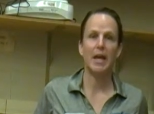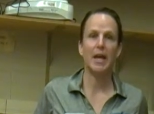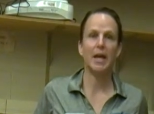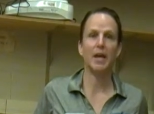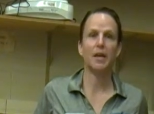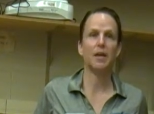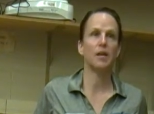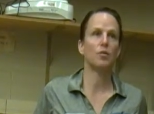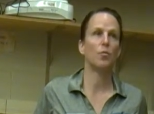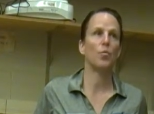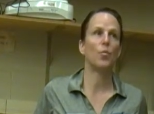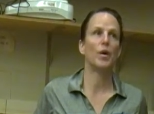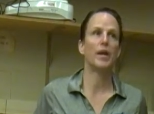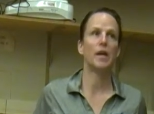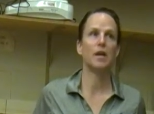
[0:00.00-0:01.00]

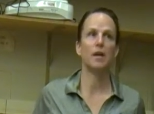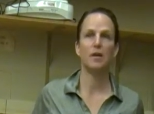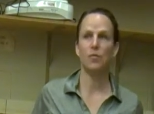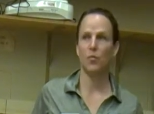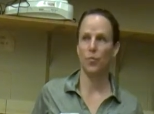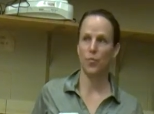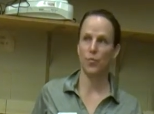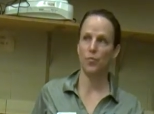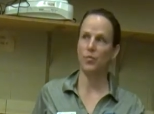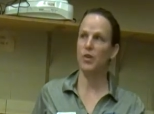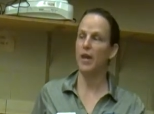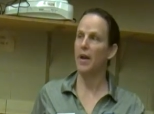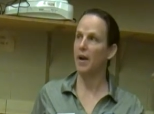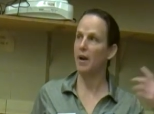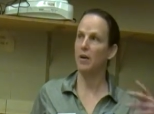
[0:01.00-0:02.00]
and when
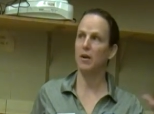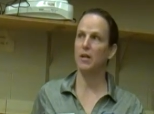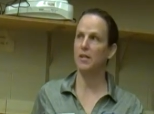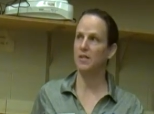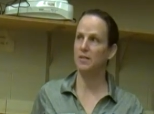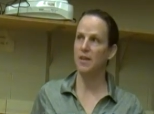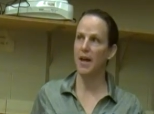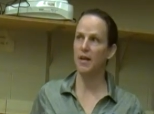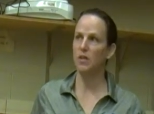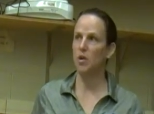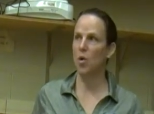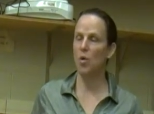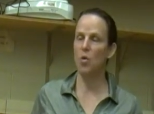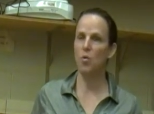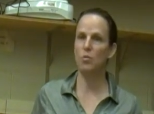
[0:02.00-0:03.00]
the air is
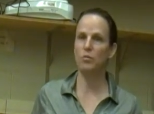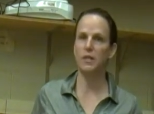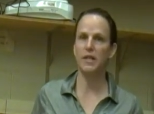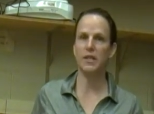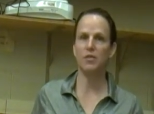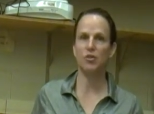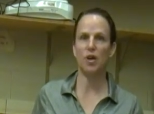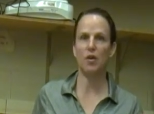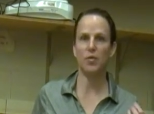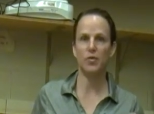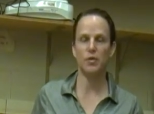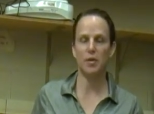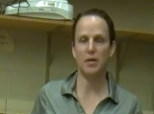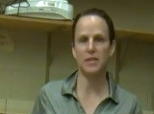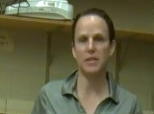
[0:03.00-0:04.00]
that cold, it
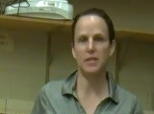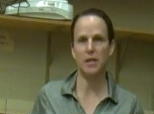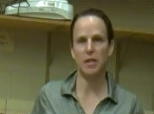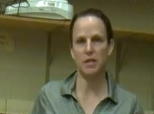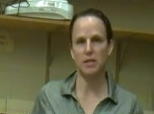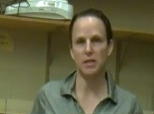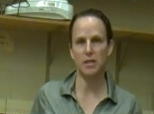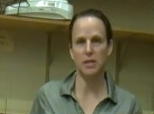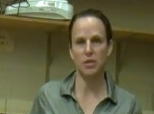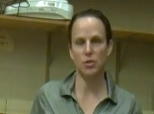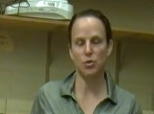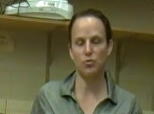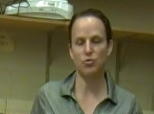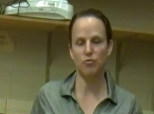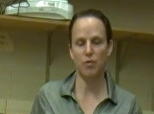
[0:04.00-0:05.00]
also has a tendency
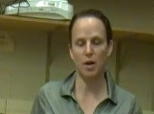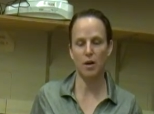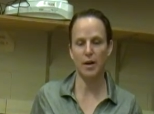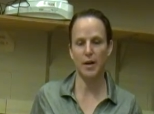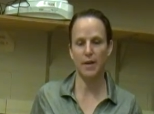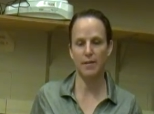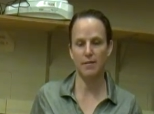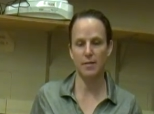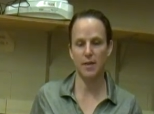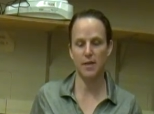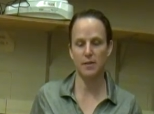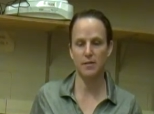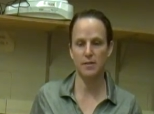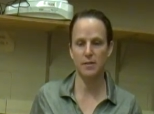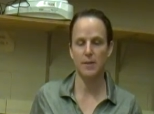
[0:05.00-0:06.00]
to dry
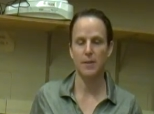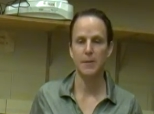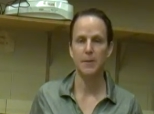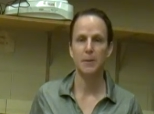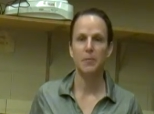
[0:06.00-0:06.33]
things.